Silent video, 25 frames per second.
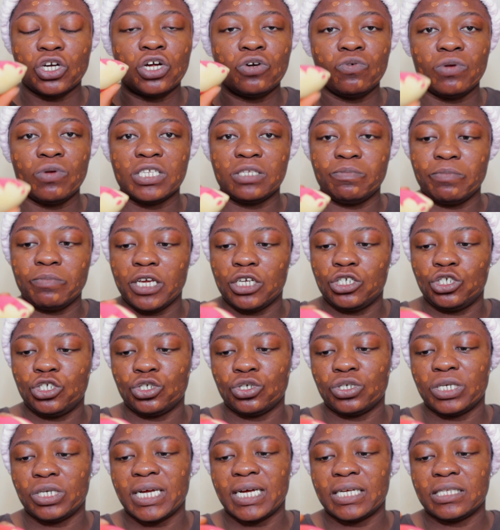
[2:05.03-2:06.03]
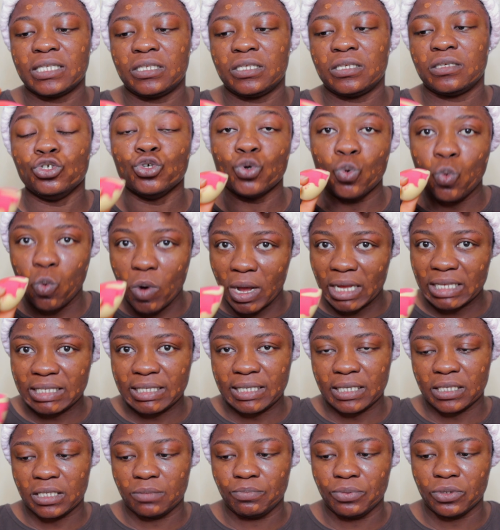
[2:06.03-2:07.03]
always make sure that you
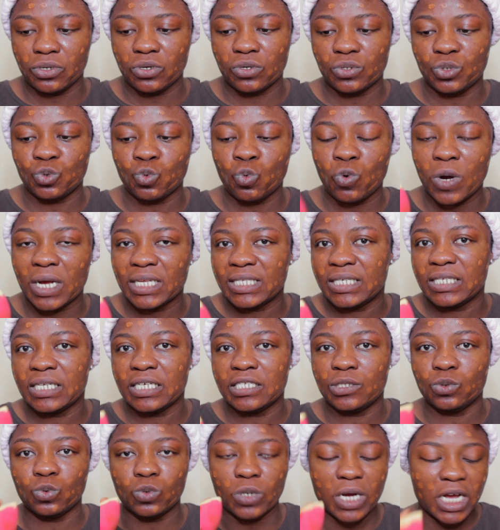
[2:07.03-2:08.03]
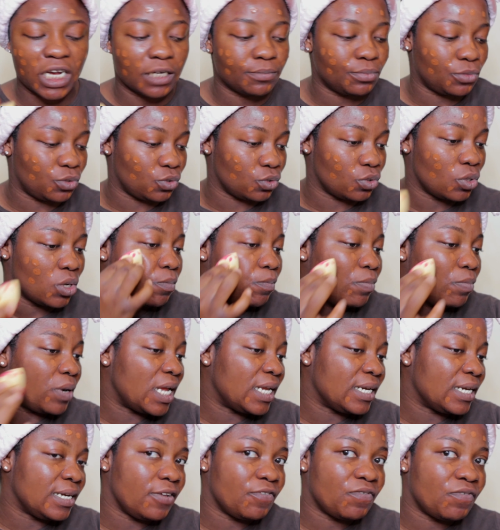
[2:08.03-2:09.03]
wet it, because wetting it will help to
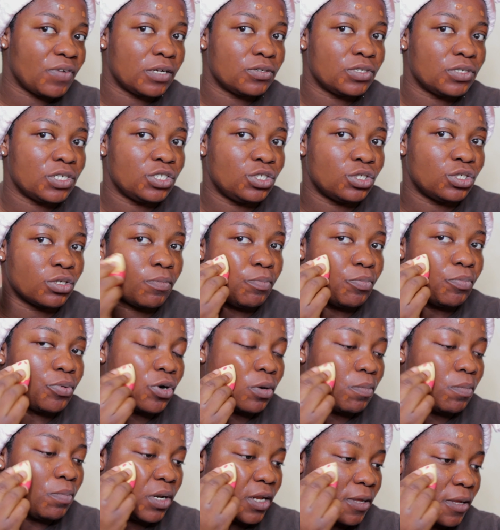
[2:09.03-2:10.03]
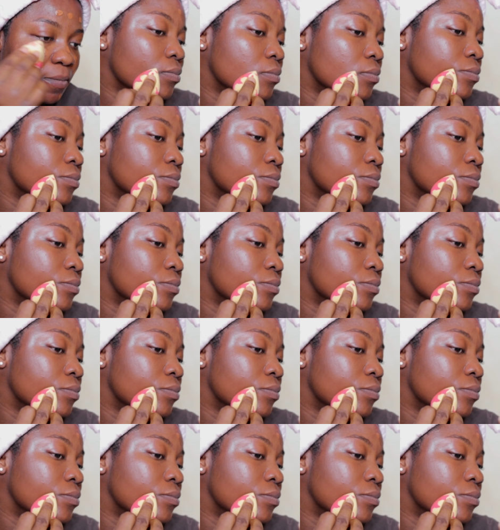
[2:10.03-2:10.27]
blend the foundation properly.